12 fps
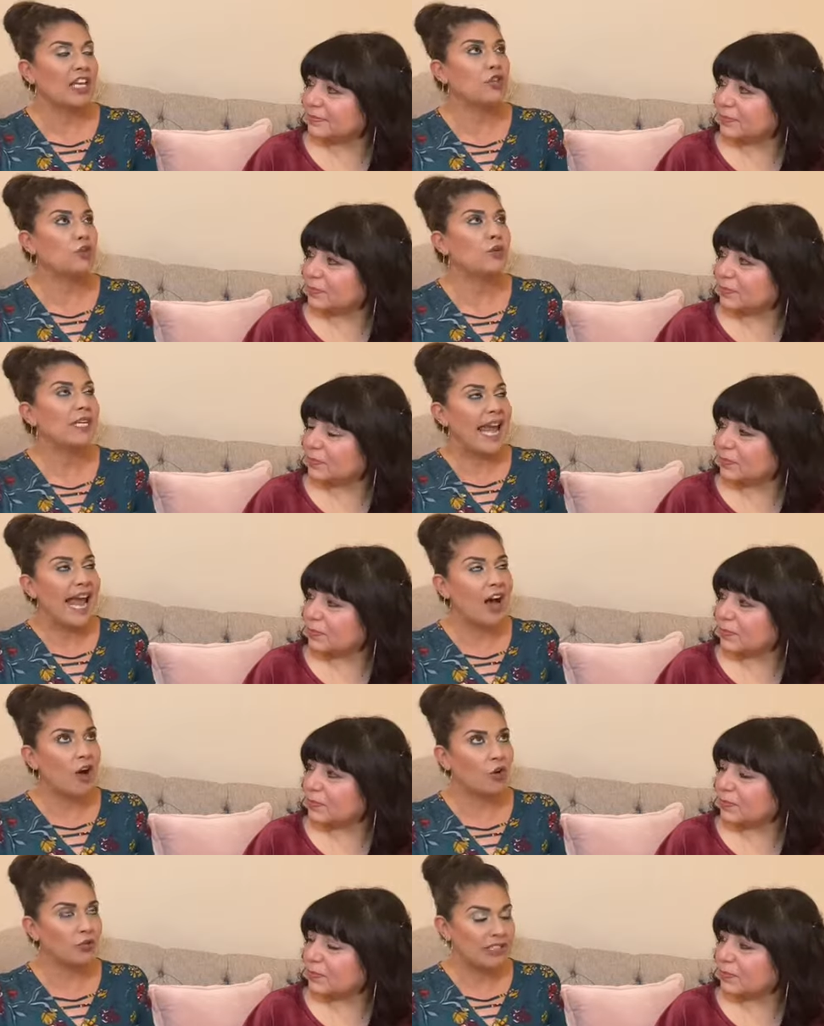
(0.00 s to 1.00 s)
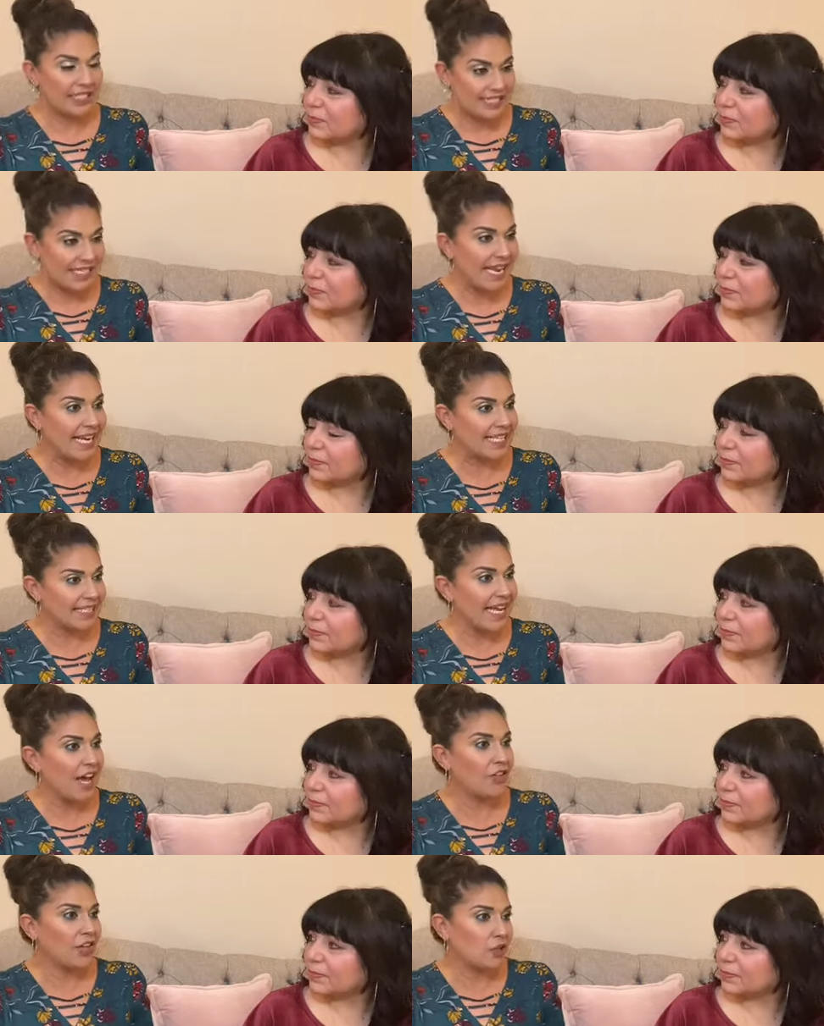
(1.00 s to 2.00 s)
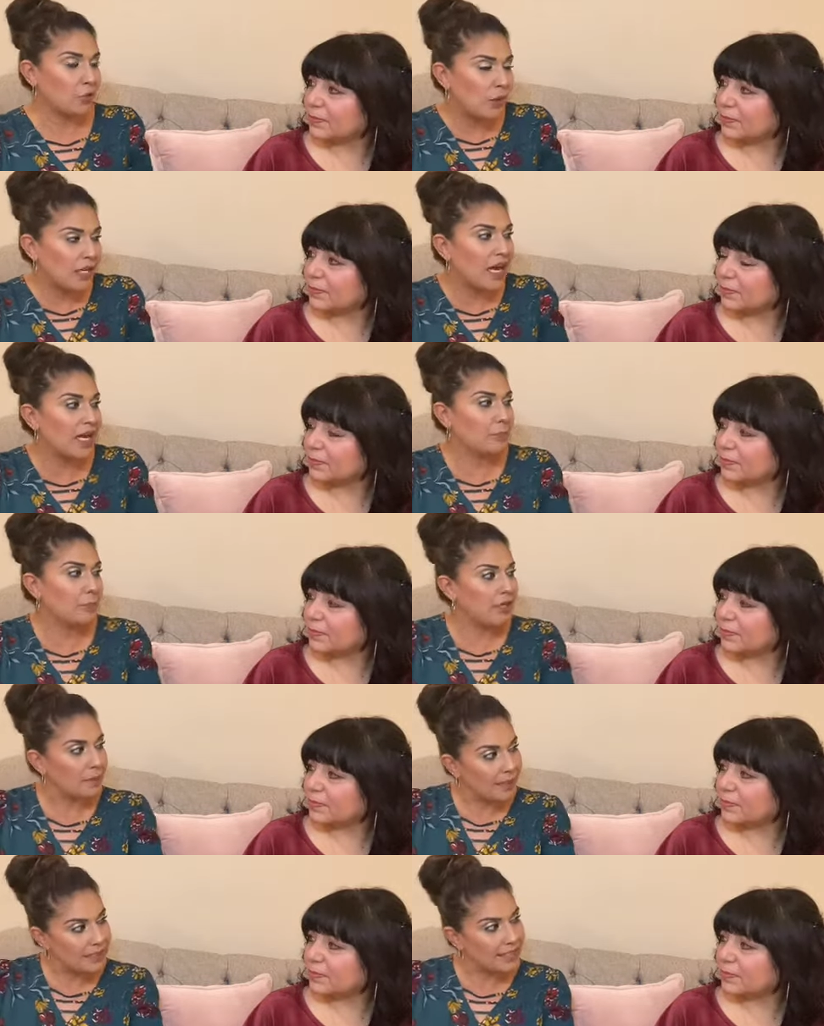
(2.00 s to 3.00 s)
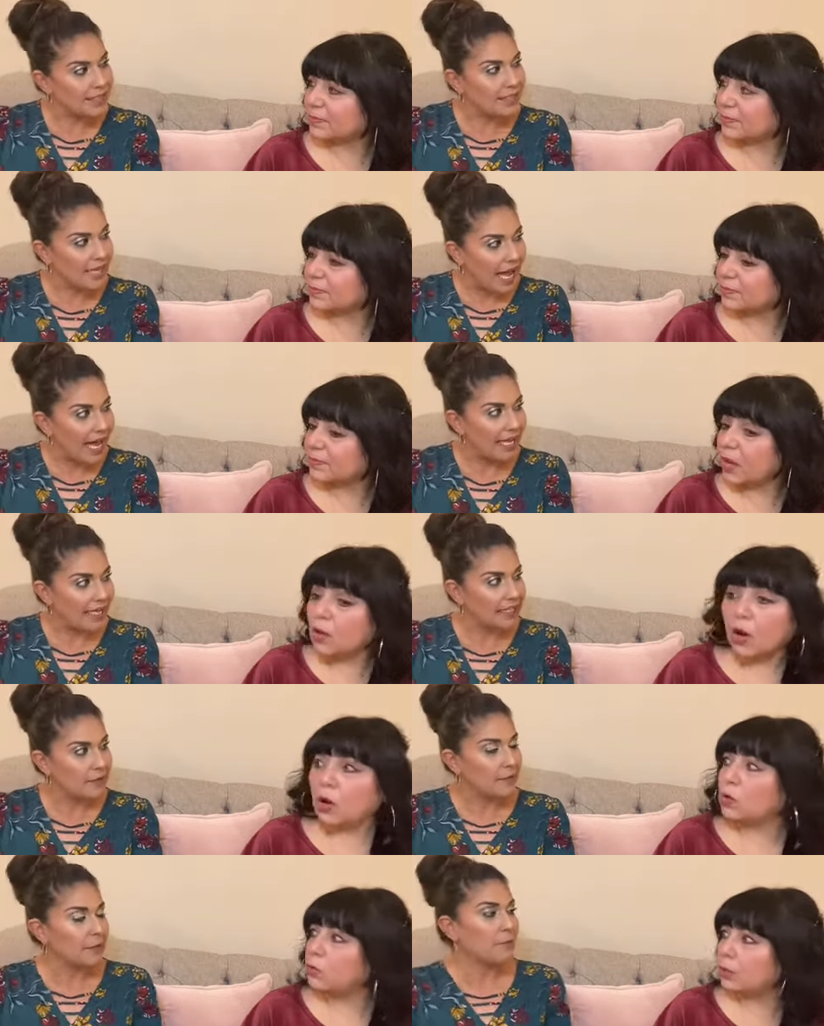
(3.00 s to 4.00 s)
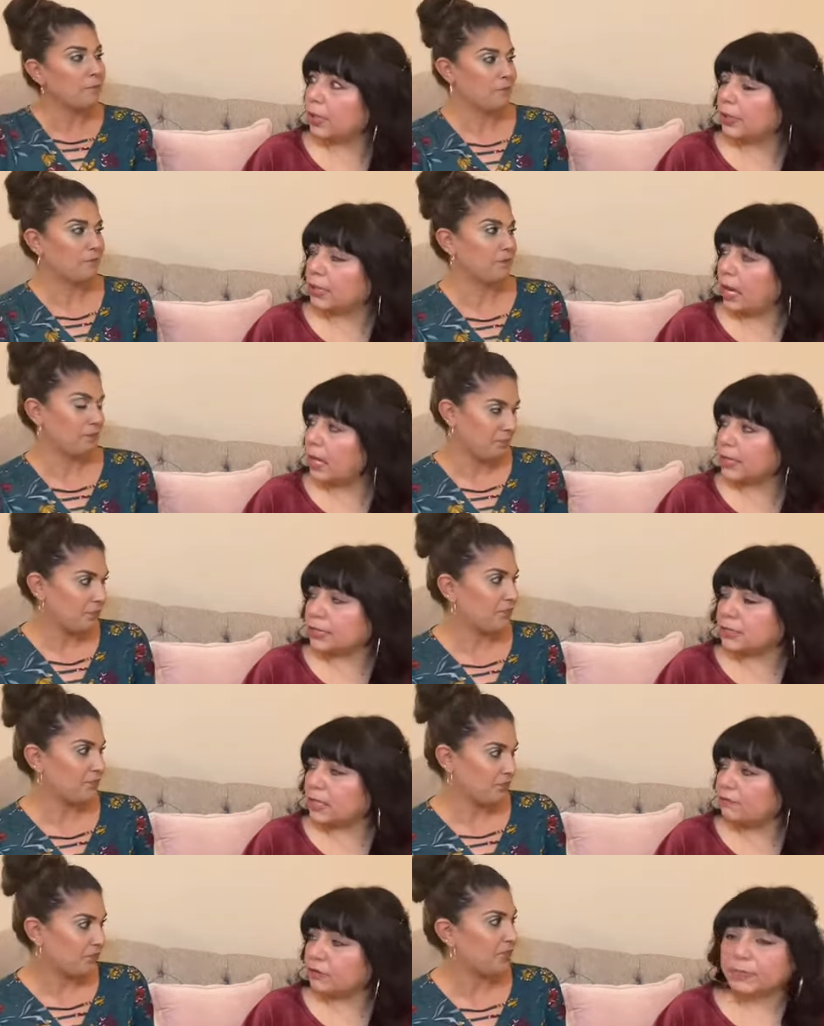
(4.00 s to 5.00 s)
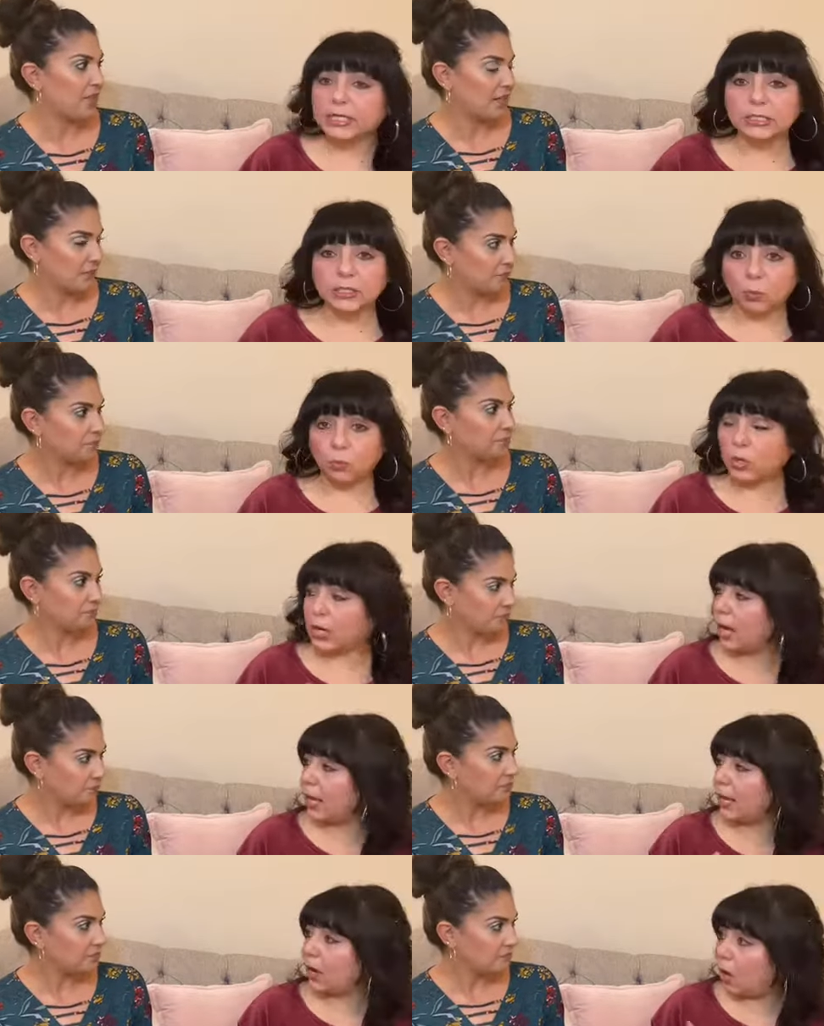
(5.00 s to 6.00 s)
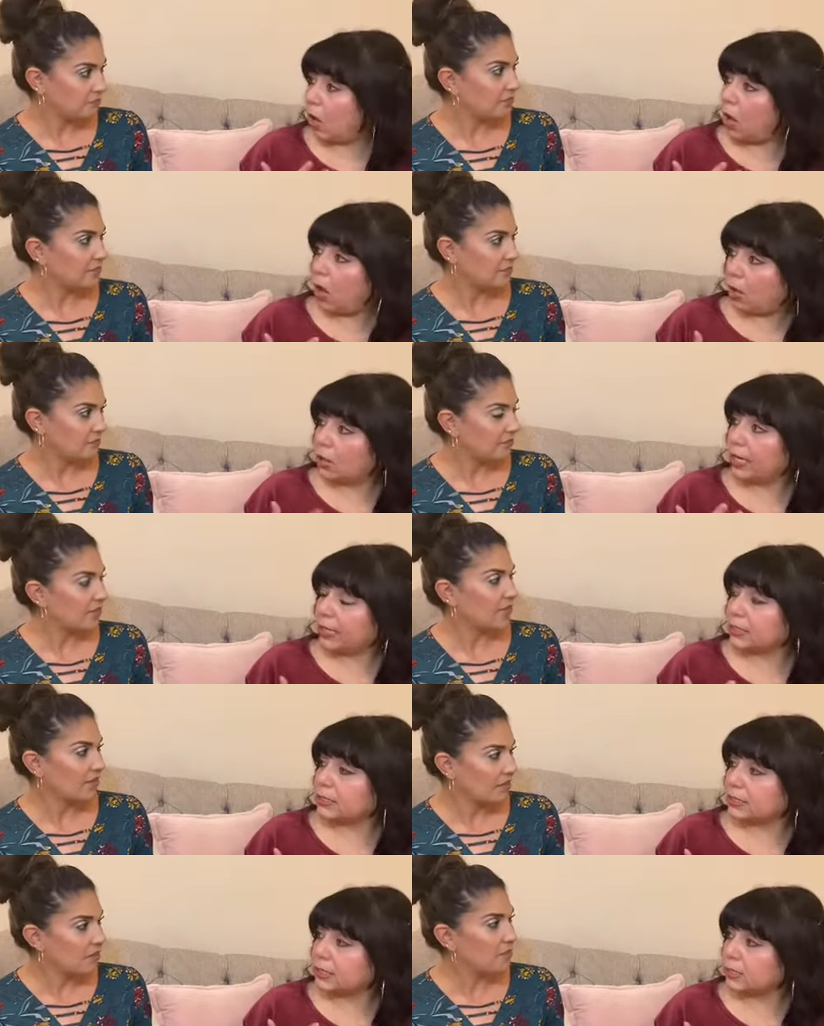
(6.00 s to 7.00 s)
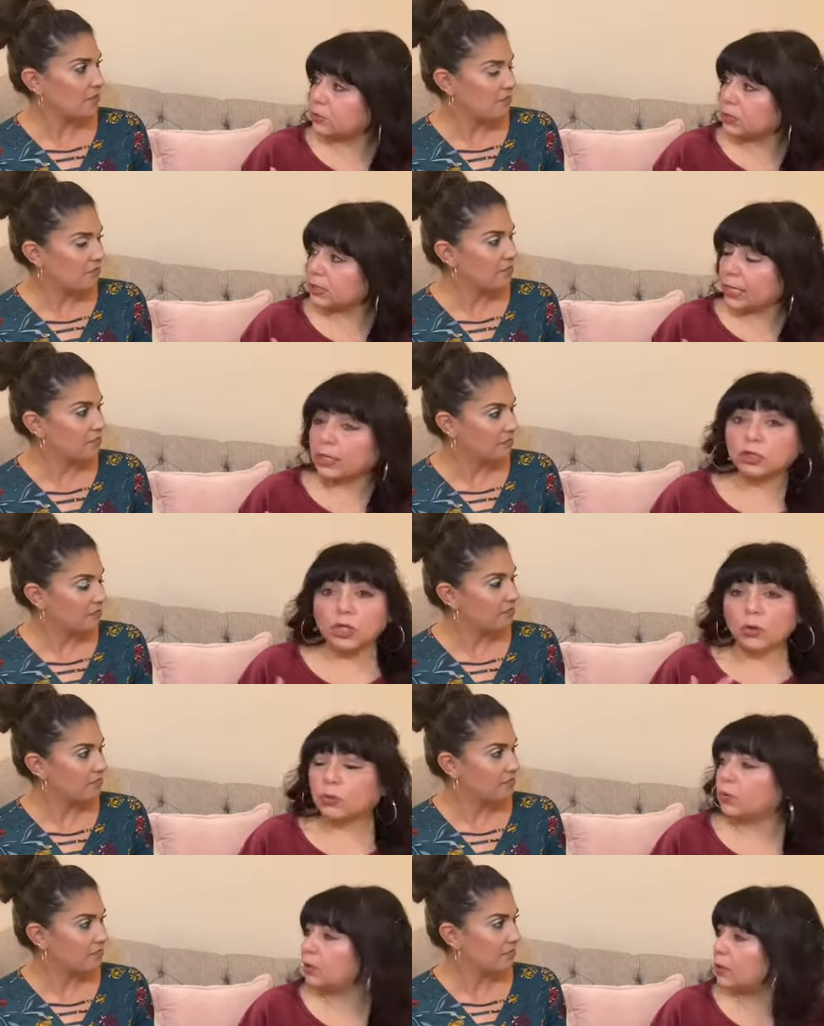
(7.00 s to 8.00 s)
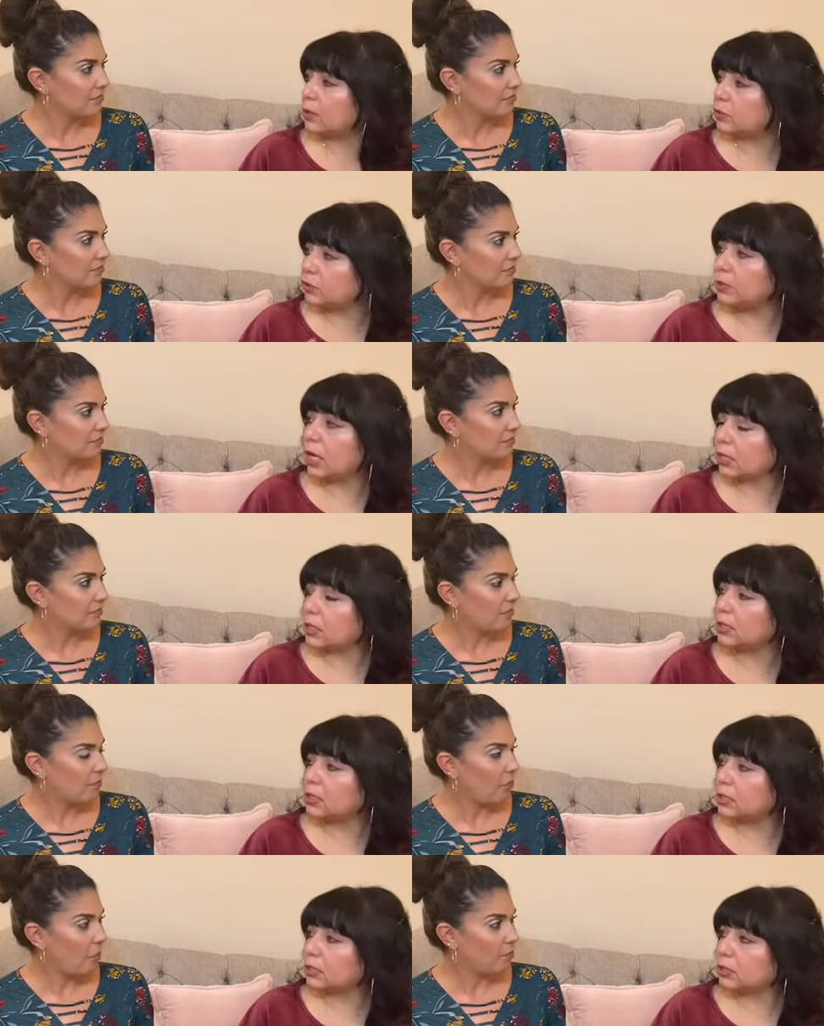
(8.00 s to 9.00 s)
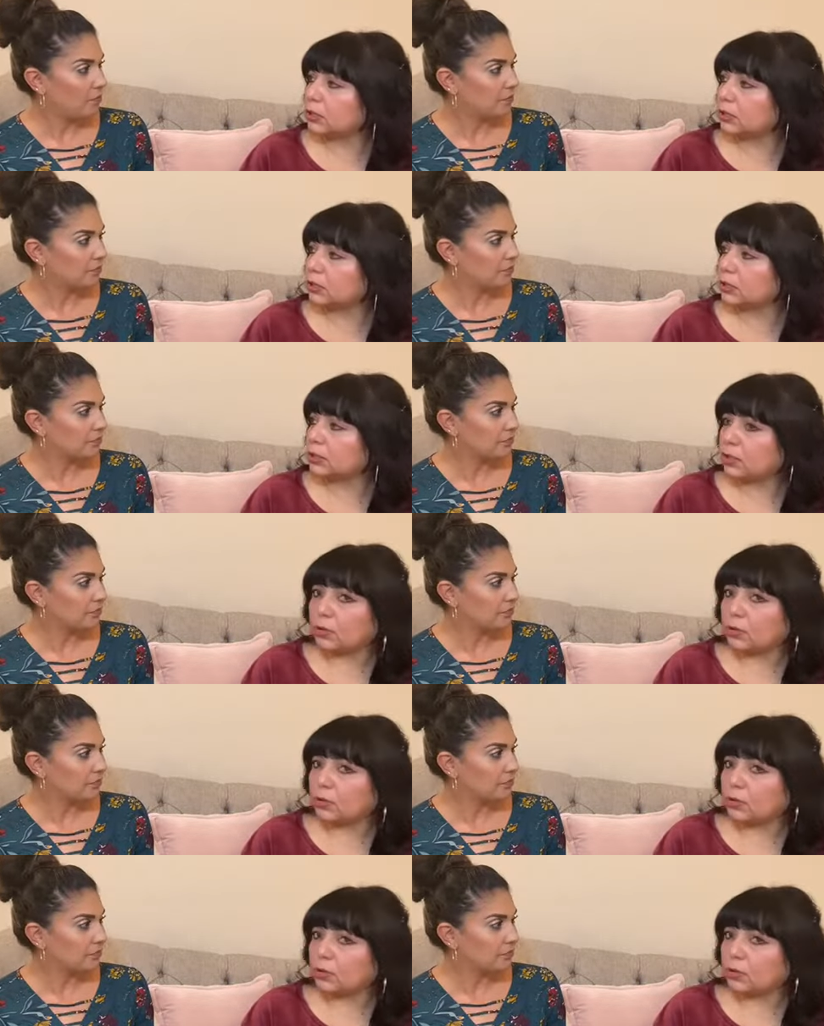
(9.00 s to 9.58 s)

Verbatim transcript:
Speaker 1: you now today tell that you we kind of put them aside?
Speaker 2: Oh yeah, I could mm-hmm. definitely because what I all I could see was mm-hmm. like, no, you're not gonna go